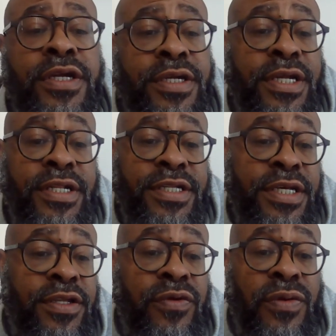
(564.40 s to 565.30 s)

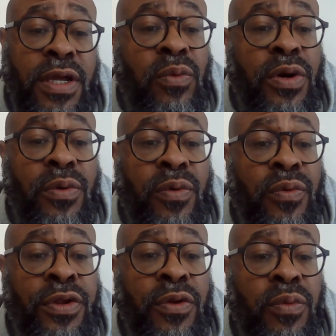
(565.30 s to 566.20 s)
continue. Like what
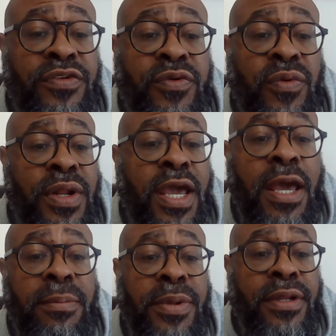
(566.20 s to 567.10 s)
you know, what's going to
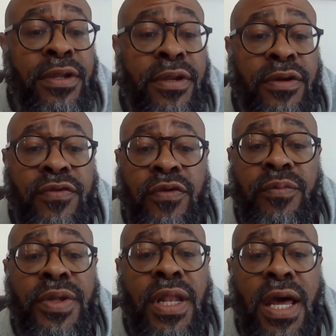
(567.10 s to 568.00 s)
happen? You know, it's going
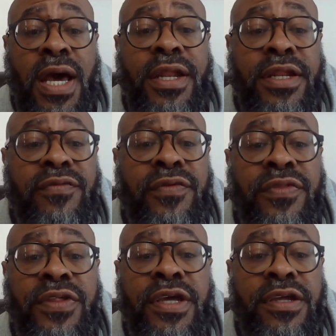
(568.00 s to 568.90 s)
to be a lot of
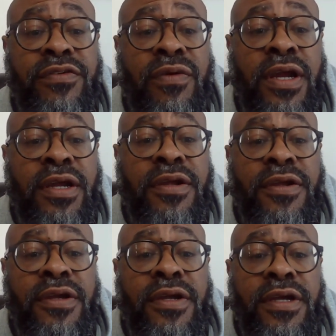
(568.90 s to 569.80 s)
different things, right?
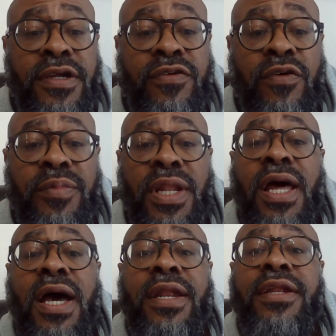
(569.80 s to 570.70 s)
It's going to be a
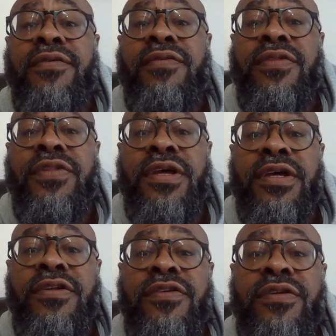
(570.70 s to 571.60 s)
lot of different
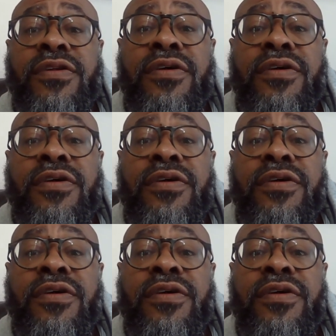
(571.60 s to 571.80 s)
things.